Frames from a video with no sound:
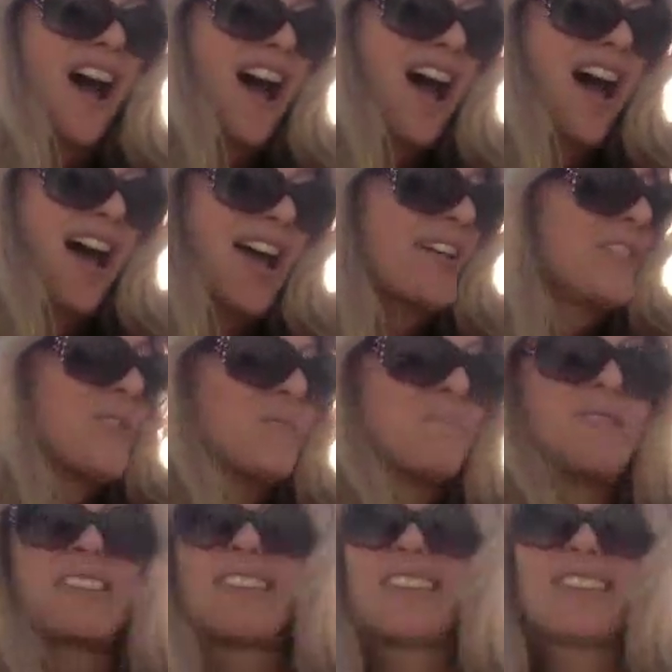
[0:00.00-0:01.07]
I had no
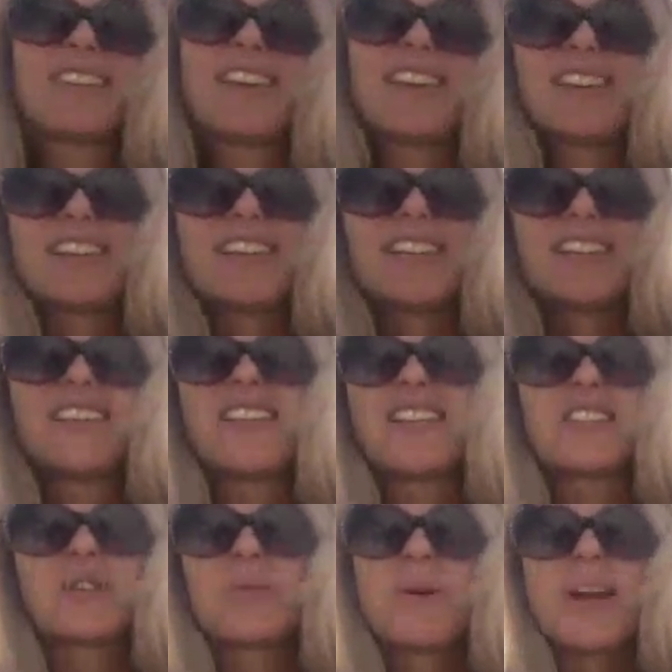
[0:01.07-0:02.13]
business getting in
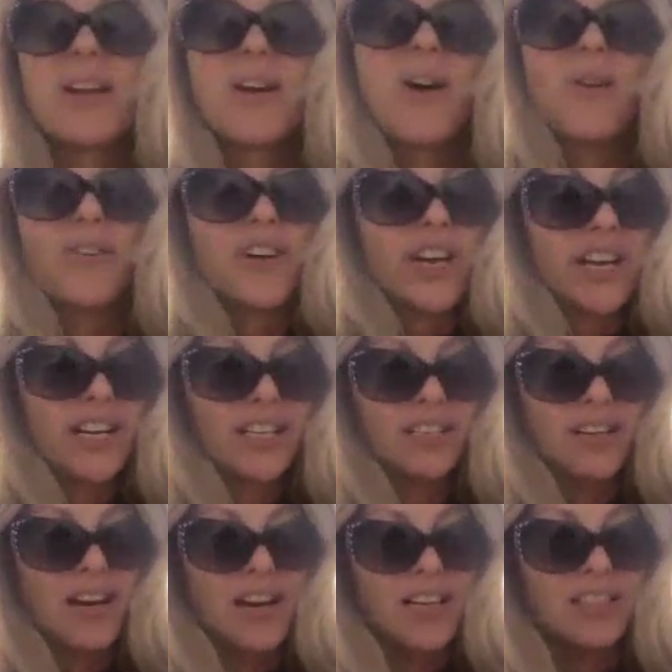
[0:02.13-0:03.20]
like the way overhead
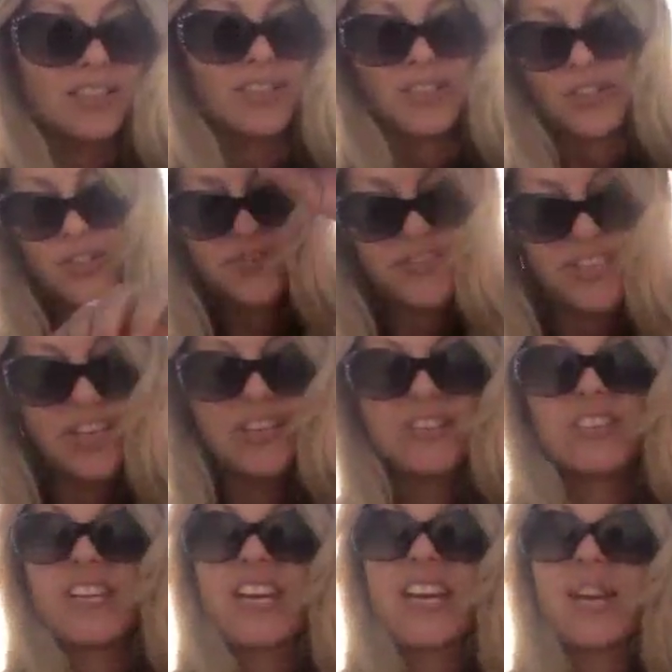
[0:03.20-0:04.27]
surf the other
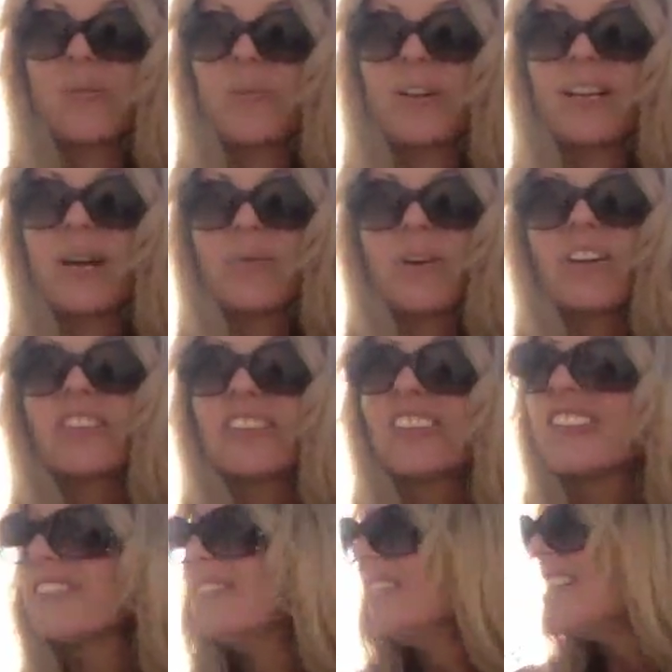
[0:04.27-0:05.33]
day when I was
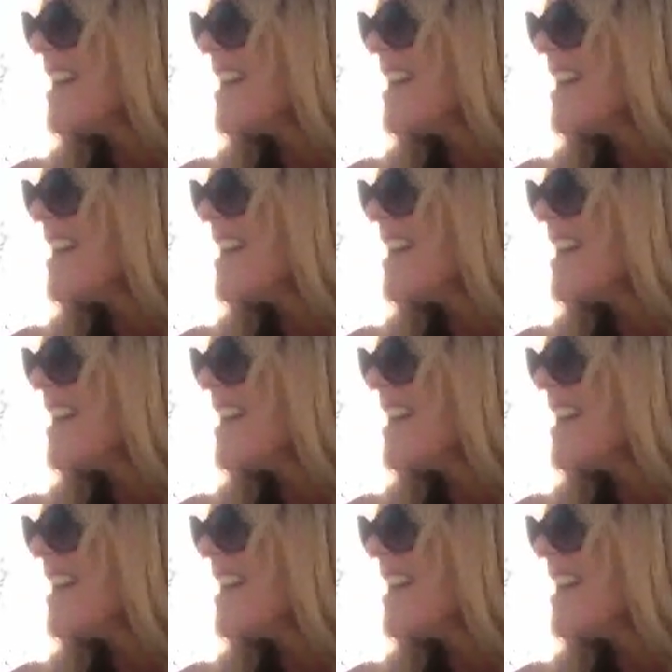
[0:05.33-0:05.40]
in,